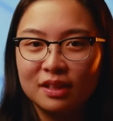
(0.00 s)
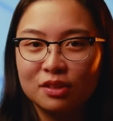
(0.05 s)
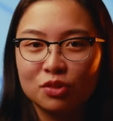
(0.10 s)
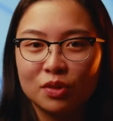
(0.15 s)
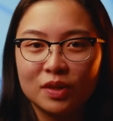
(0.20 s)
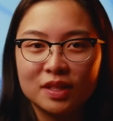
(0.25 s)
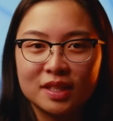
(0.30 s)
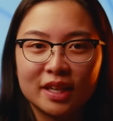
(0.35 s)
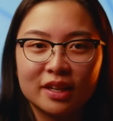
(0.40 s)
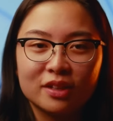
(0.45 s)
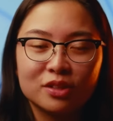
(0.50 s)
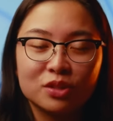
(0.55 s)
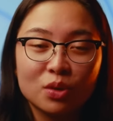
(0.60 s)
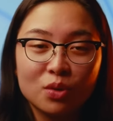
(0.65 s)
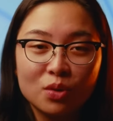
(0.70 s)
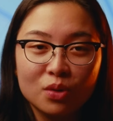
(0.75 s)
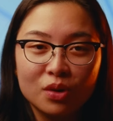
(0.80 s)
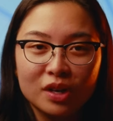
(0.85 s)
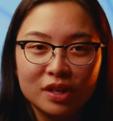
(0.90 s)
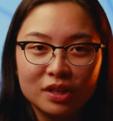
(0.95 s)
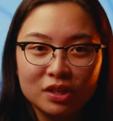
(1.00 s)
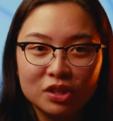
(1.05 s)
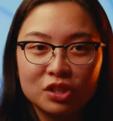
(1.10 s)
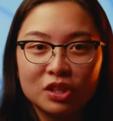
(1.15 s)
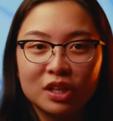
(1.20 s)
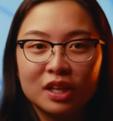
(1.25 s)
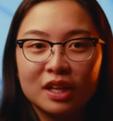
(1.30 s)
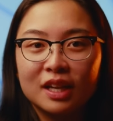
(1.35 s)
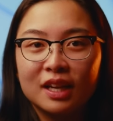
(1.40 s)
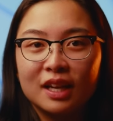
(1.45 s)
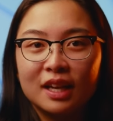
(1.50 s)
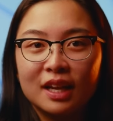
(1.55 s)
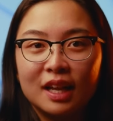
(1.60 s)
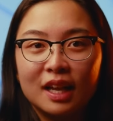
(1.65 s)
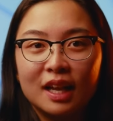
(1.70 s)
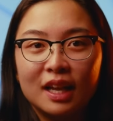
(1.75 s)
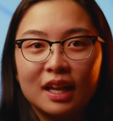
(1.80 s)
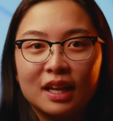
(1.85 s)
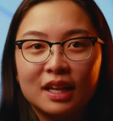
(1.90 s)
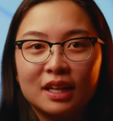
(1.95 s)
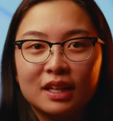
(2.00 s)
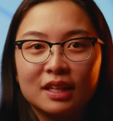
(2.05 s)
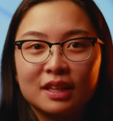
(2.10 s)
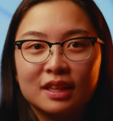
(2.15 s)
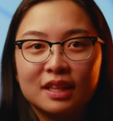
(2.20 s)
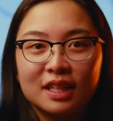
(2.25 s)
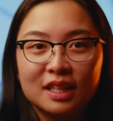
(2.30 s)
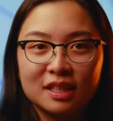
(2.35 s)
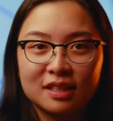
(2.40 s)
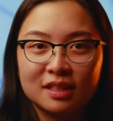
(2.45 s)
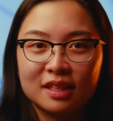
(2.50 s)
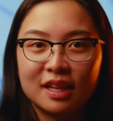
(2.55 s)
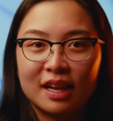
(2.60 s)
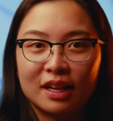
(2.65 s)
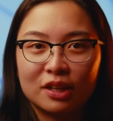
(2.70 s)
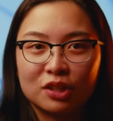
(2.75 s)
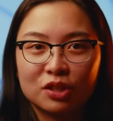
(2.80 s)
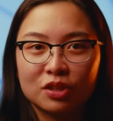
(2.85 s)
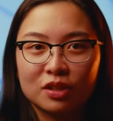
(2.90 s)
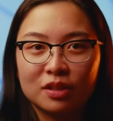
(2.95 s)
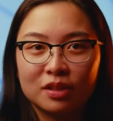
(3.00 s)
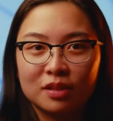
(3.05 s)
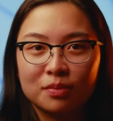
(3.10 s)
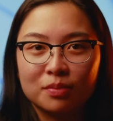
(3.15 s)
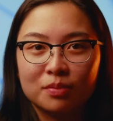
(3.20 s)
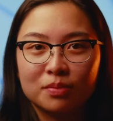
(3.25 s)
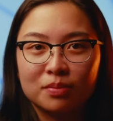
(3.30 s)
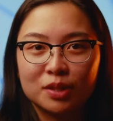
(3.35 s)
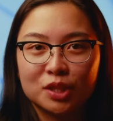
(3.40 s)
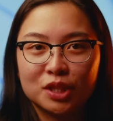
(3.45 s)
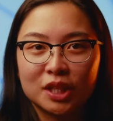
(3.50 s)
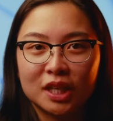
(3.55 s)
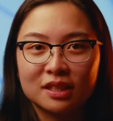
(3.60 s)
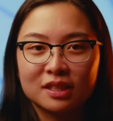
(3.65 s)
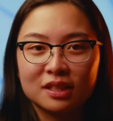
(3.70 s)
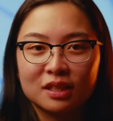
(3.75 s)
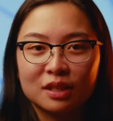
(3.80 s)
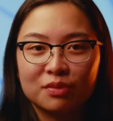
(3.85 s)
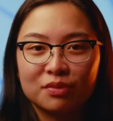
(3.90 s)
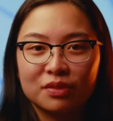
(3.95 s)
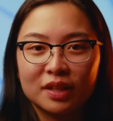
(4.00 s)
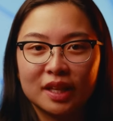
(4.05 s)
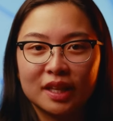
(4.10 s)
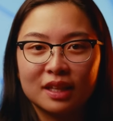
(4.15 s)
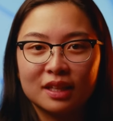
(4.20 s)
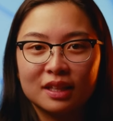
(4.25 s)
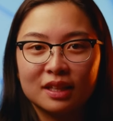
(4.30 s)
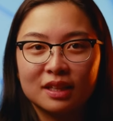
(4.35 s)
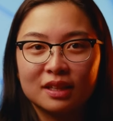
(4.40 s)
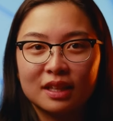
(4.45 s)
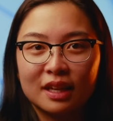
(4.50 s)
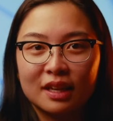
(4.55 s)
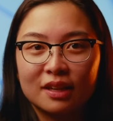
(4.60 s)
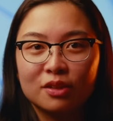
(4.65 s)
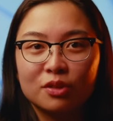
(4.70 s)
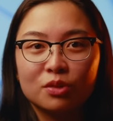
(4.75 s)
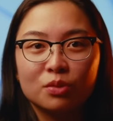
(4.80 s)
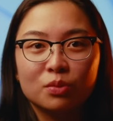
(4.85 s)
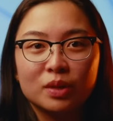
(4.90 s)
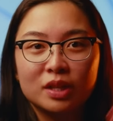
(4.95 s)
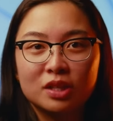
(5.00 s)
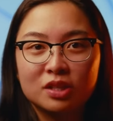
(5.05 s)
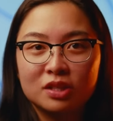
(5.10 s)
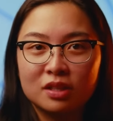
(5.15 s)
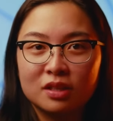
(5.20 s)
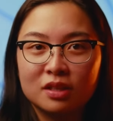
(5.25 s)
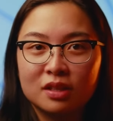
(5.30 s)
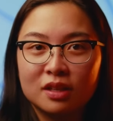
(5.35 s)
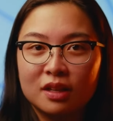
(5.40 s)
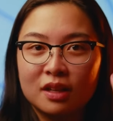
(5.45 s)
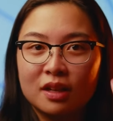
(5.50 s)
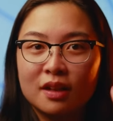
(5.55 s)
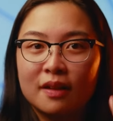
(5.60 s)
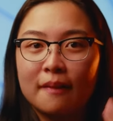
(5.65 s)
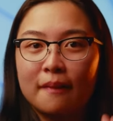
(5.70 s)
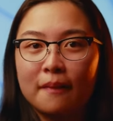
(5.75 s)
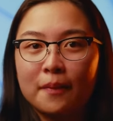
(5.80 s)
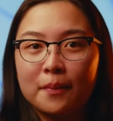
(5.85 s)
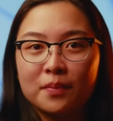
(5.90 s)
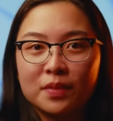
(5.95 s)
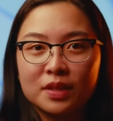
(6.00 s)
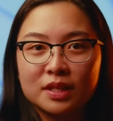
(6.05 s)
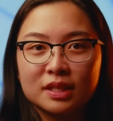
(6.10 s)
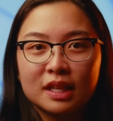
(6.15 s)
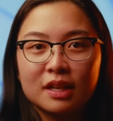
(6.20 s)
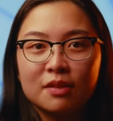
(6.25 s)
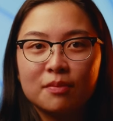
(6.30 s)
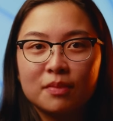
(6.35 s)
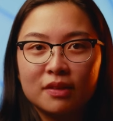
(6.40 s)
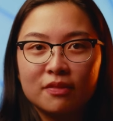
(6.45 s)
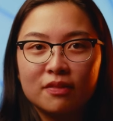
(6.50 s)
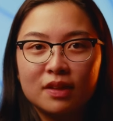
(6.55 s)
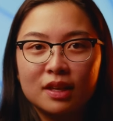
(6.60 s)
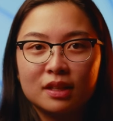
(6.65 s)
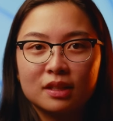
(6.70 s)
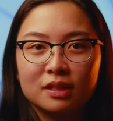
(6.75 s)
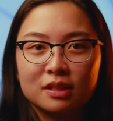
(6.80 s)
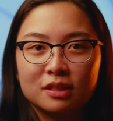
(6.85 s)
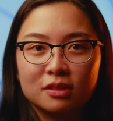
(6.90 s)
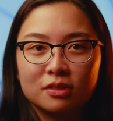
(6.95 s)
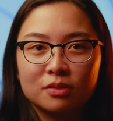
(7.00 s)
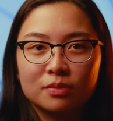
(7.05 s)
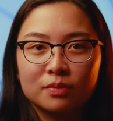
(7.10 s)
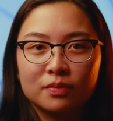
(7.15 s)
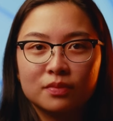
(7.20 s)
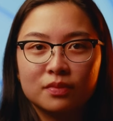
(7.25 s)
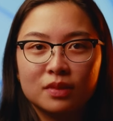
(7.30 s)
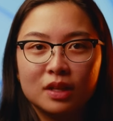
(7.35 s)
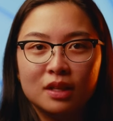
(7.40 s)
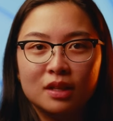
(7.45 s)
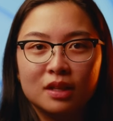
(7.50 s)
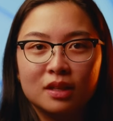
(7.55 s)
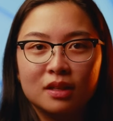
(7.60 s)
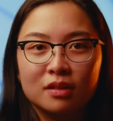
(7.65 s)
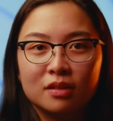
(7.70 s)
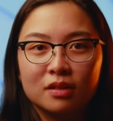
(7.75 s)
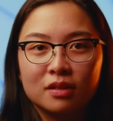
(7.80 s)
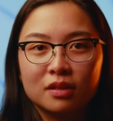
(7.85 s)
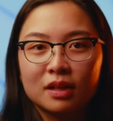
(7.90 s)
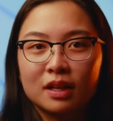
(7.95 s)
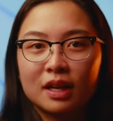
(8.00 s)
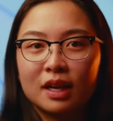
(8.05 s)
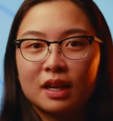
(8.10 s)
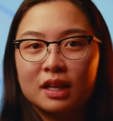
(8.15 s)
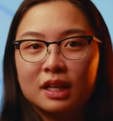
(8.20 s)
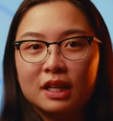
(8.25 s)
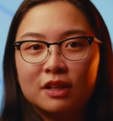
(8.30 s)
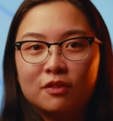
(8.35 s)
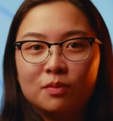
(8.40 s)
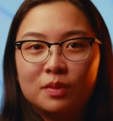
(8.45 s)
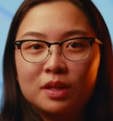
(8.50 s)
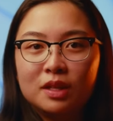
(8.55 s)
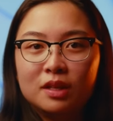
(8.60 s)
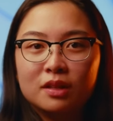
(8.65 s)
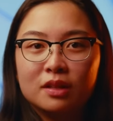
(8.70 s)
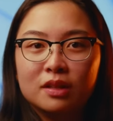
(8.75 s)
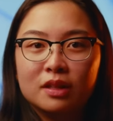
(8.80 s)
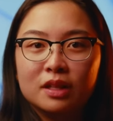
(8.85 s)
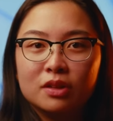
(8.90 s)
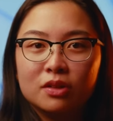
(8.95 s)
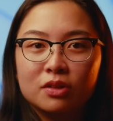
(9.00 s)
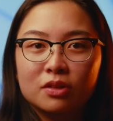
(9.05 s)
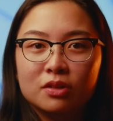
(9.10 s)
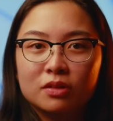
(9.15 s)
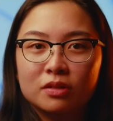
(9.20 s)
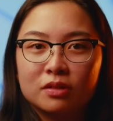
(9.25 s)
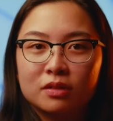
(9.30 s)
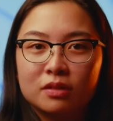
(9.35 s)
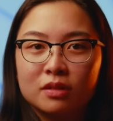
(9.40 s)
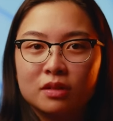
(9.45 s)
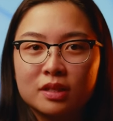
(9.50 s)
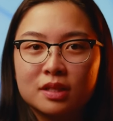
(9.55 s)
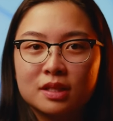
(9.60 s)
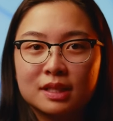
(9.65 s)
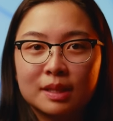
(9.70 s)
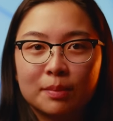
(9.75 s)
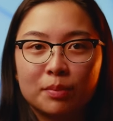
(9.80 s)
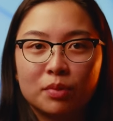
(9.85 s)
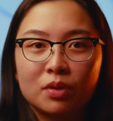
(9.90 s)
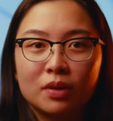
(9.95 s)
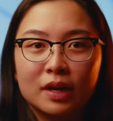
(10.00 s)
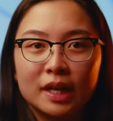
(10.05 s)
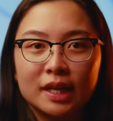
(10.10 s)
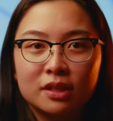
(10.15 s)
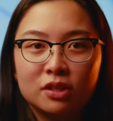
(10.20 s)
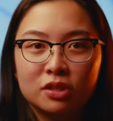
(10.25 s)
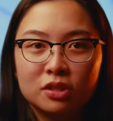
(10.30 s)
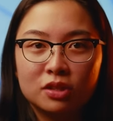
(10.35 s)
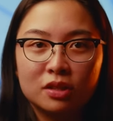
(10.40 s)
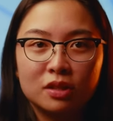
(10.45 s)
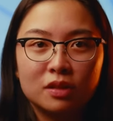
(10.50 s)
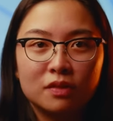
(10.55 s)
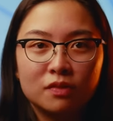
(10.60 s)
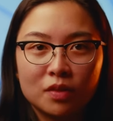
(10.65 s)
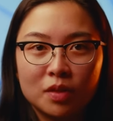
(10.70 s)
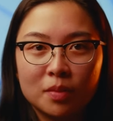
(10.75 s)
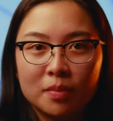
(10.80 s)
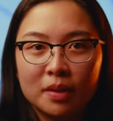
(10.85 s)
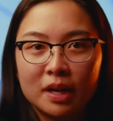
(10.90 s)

and so I set it to orange, and this actually projects enough light that it'll reach the side of my face and kind of give me a little separation from the